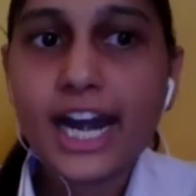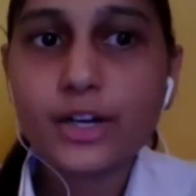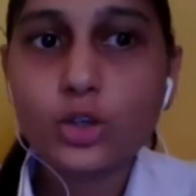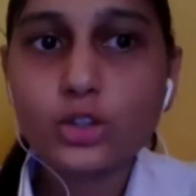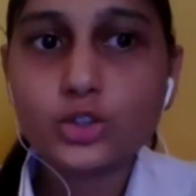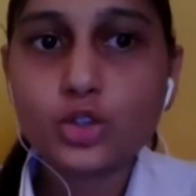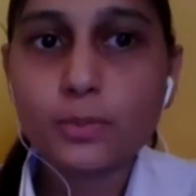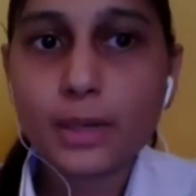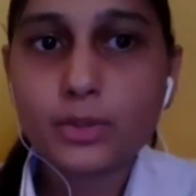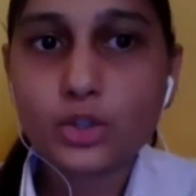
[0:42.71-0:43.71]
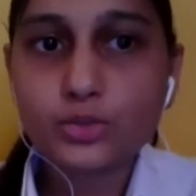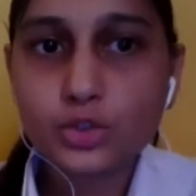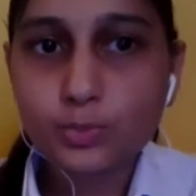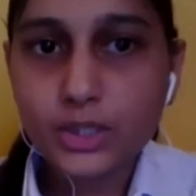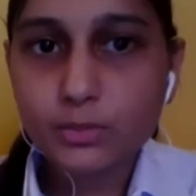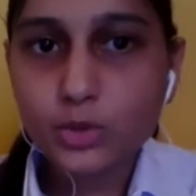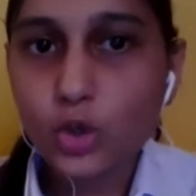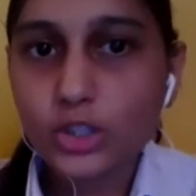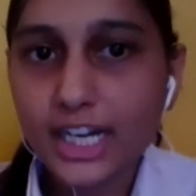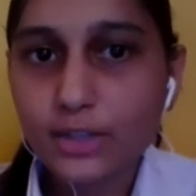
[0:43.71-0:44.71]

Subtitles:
and also a member of Supreme Court